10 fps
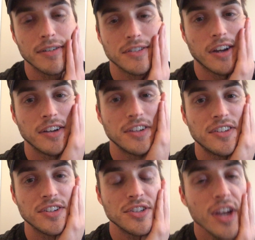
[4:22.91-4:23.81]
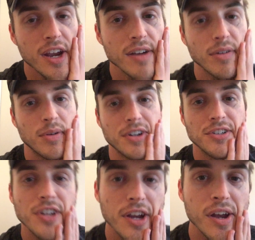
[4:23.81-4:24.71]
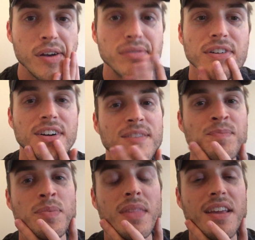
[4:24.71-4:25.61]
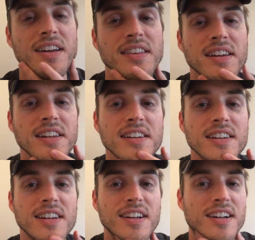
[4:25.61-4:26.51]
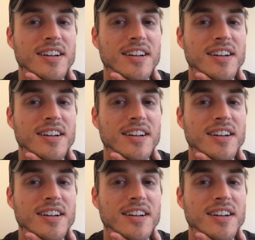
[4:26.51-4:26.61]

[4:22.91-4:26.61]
I was like, I need to shave, I want to shave. And then